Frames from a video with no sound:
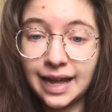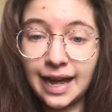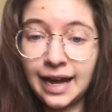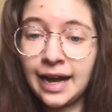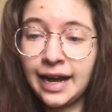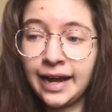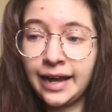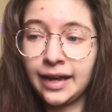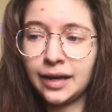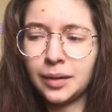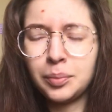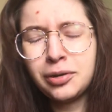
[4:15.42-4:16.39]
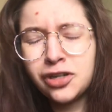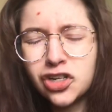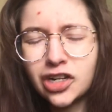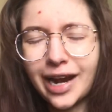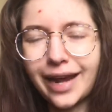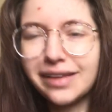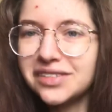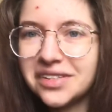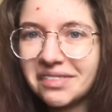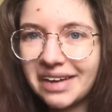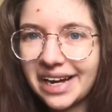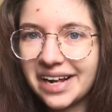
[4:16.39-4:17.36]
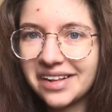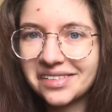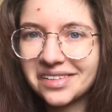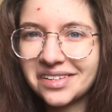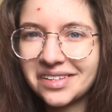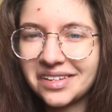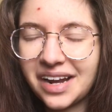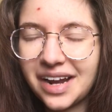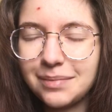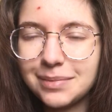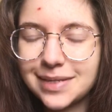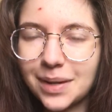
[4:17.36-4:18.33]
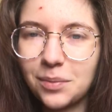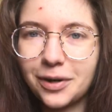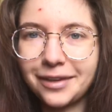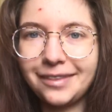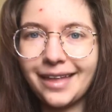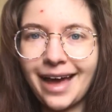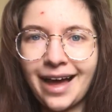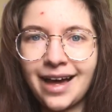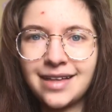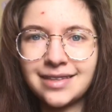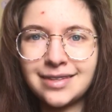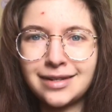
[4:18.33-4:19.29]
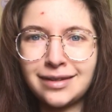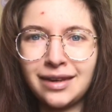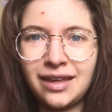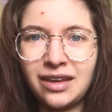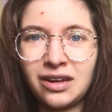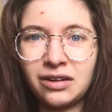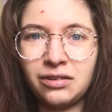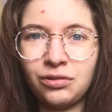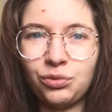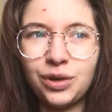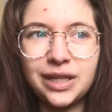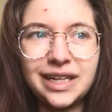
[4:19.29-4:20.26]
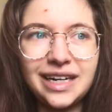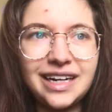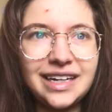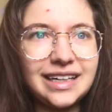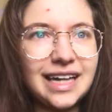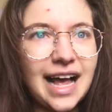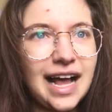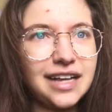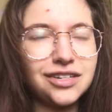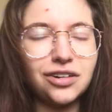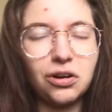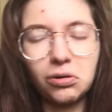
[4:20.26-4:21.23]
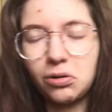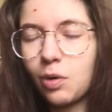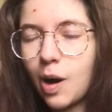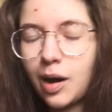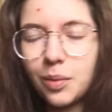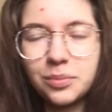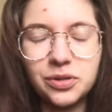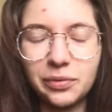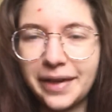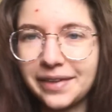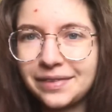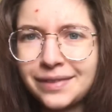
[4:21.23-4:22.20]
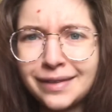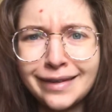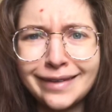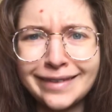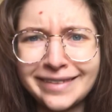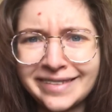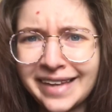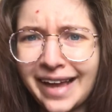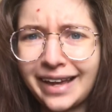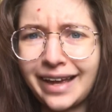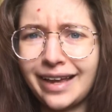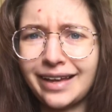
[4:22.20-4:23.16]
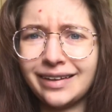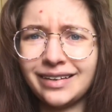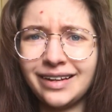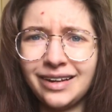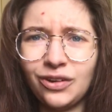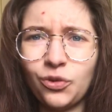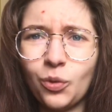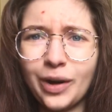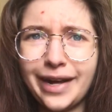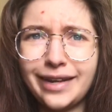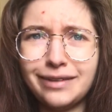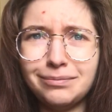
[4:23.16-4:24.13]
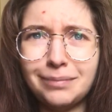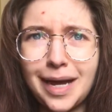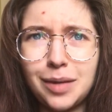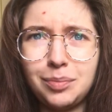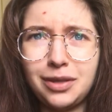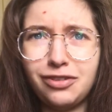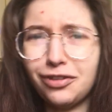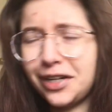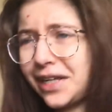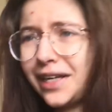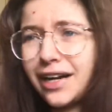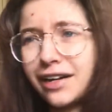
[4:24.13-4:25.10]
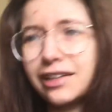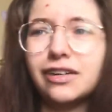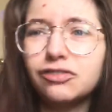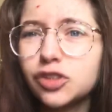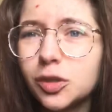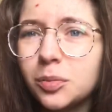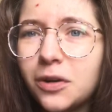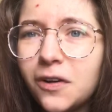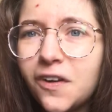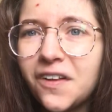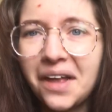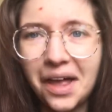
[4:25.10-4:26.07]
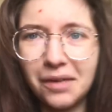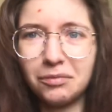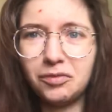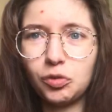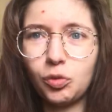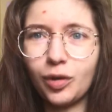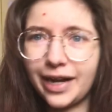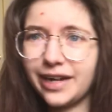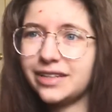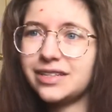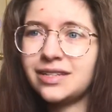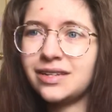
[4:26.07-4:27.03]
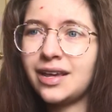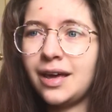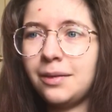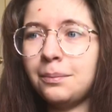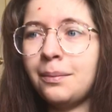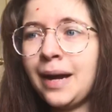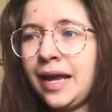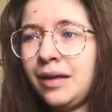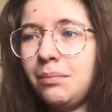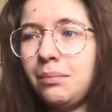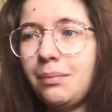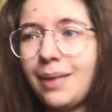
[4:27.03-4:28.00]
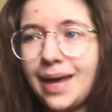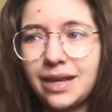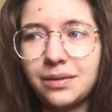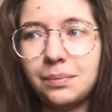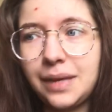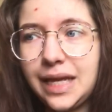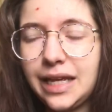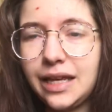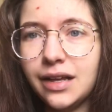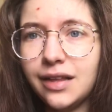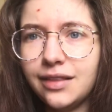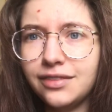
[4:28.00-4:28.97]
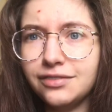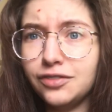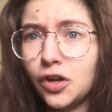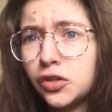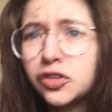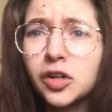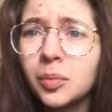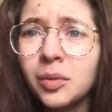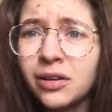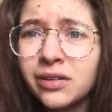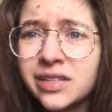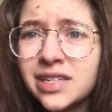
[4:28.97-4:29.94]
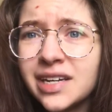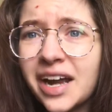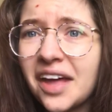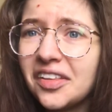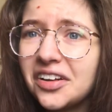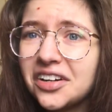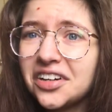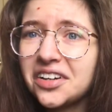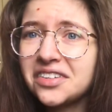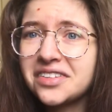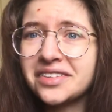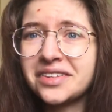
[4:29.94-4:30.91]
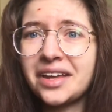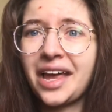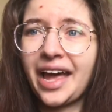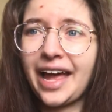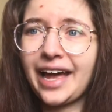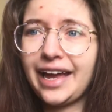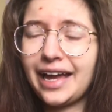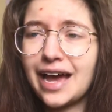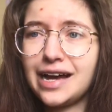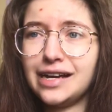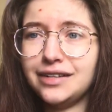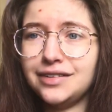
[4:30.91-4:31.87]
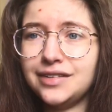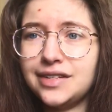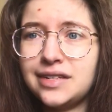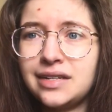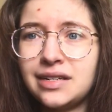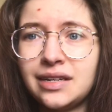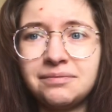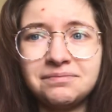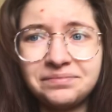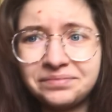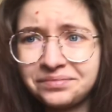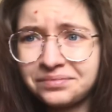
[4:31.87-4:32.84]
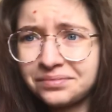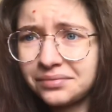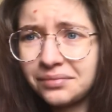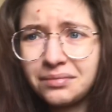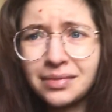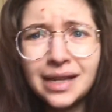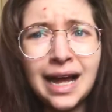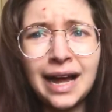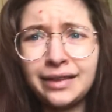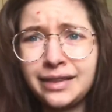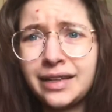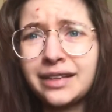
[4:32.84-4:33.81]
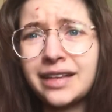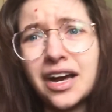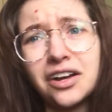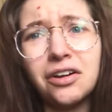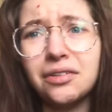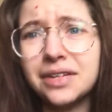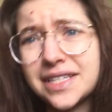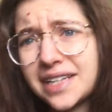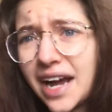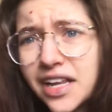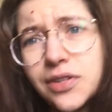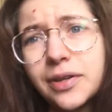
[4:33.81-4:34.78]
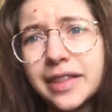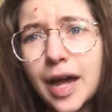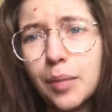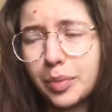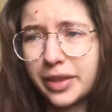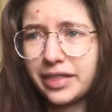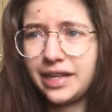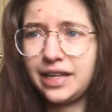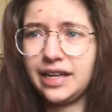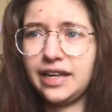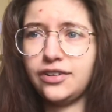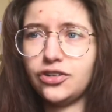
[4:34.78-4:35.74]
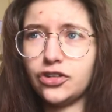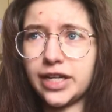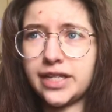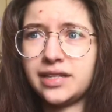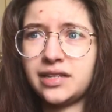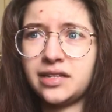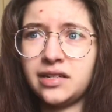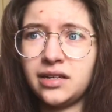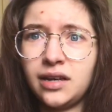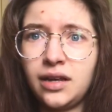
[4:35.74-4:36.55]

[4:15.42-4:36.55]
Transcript: I appreciate that I'm someone that really has no qualms with saying what might be really uncomfortable and what might make me vulnerable to others. And I think that coincides with empathy and just